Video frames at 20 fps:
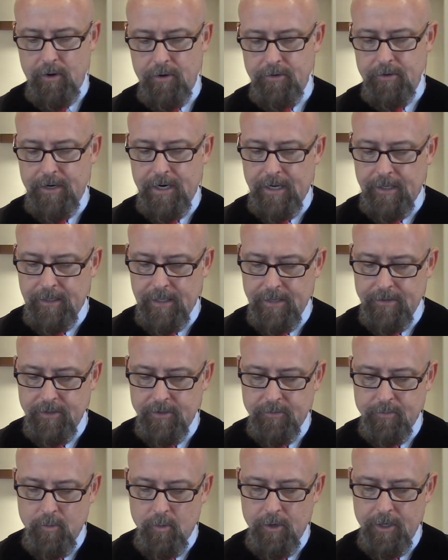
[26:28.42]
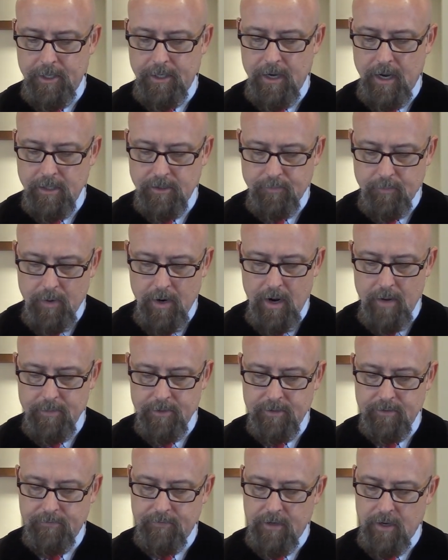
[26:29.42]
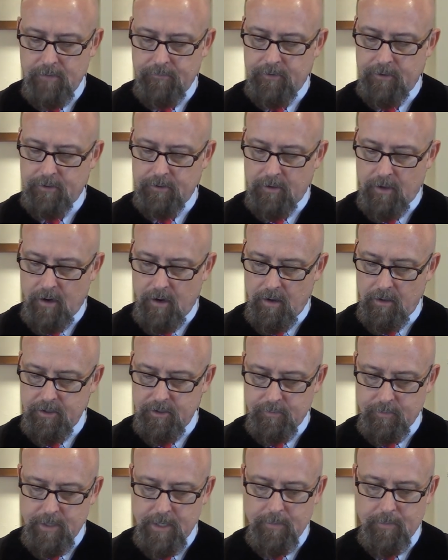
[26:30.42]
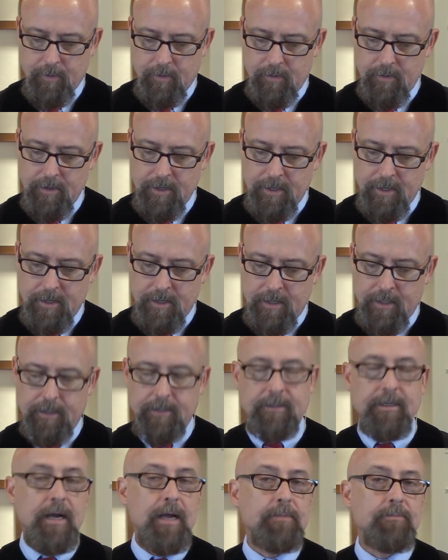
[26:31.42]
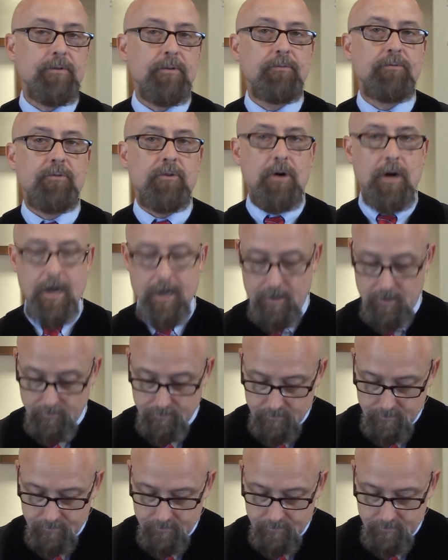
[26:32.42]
on your outline this morning God's promise of comfort to all his people in times of trial.